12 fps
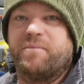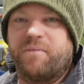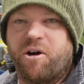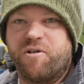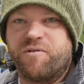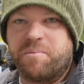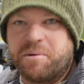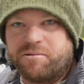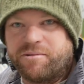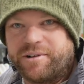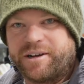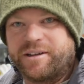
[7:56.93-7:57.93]
overbuilt
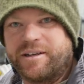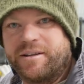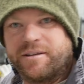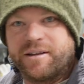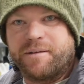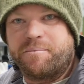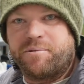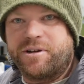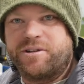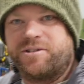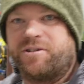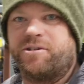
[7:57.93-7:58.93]
really, they're pretty
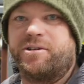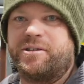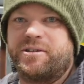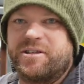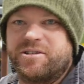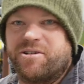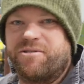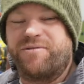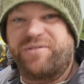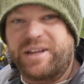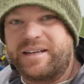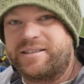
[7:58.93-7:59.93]
solid, so there's no
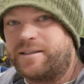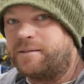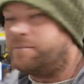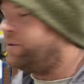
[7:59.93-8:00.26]
flex in them.